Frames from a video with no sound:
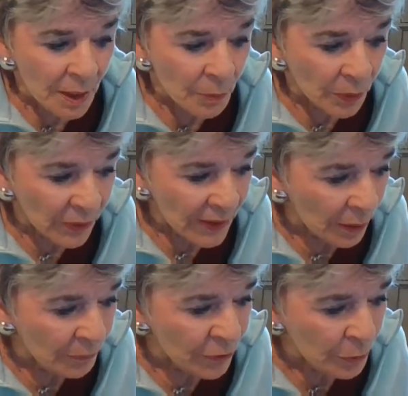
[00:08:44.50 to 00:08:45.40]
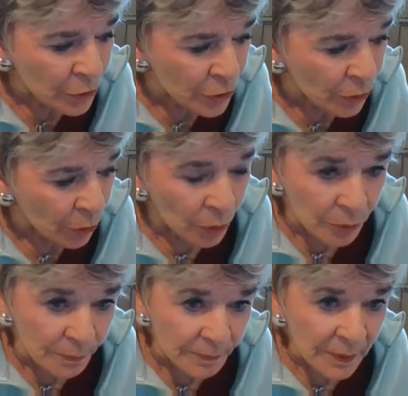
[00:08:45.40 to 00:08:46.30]
Well, they come from your
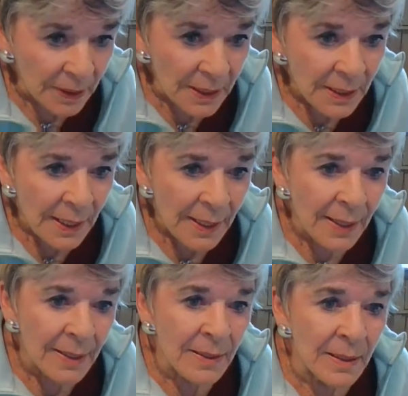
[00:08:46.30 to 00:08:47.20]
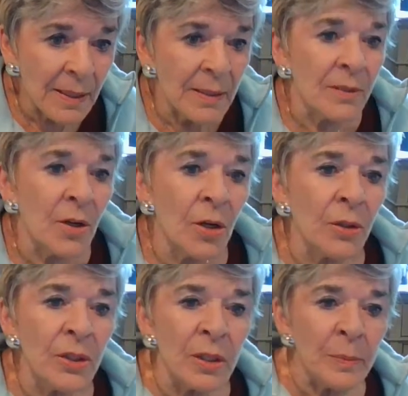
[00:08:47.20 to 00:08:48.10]
soul. And Carl
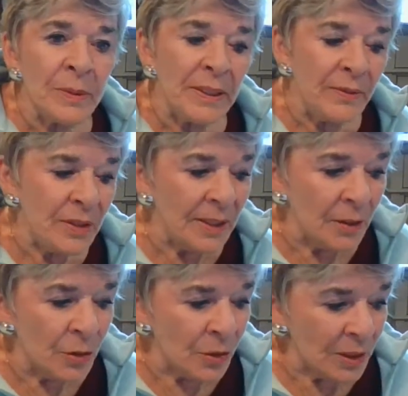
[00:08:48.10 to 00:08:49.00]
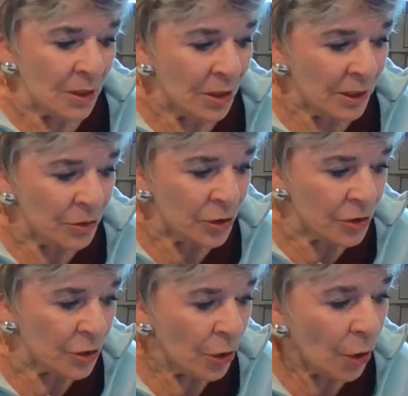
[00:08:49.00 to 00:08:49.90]
Jung believes that your
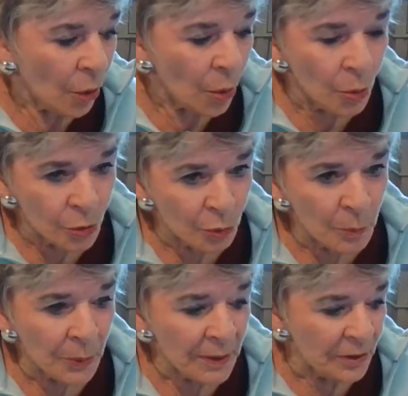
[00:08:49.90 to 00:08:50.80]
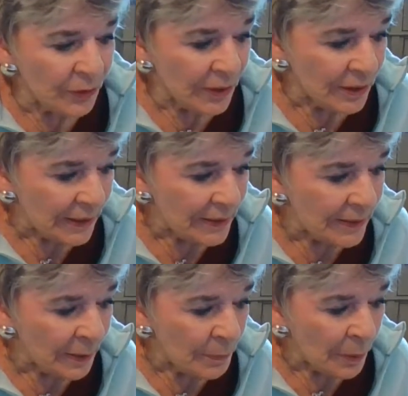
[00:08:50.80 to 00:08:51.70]
unconscious holds repressed feelings
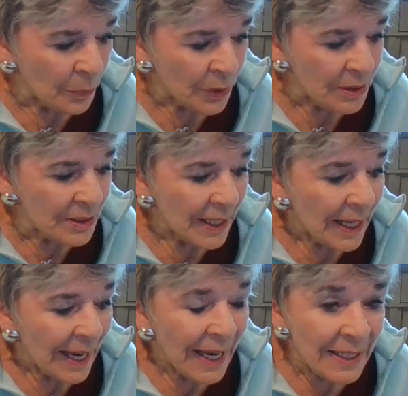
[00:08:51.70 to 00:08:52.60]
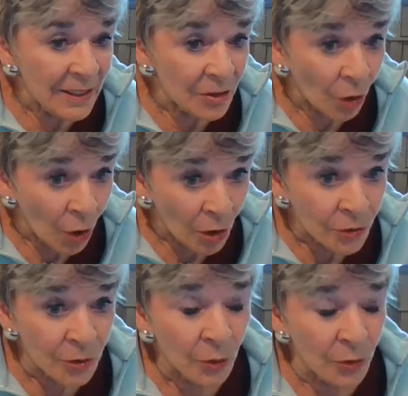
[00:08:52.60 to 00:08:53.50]
and memories and is
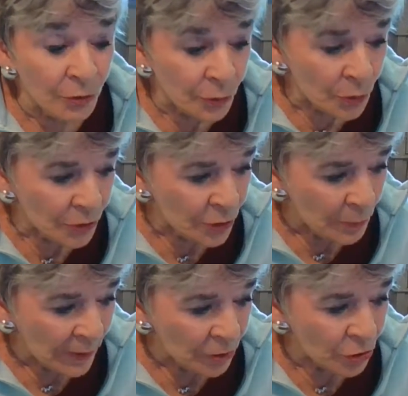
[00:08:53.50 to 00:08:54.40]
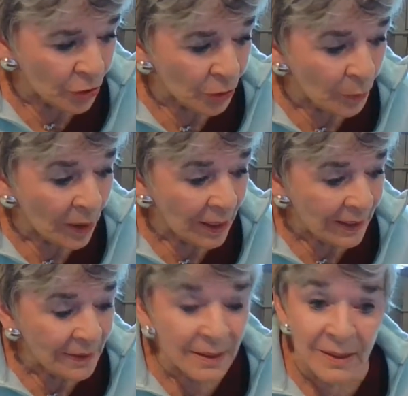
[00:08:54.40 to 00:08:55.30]
also the 4th dimensional
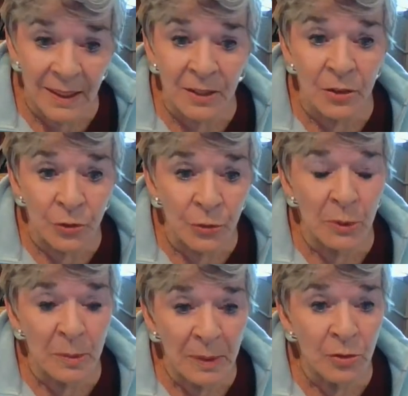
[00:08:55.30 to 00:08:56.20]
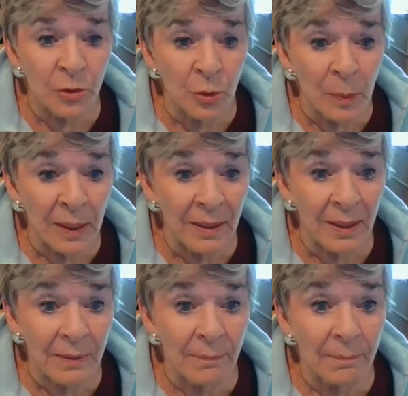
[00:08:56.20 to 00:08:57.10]
mind contained in your 3-dimensional body.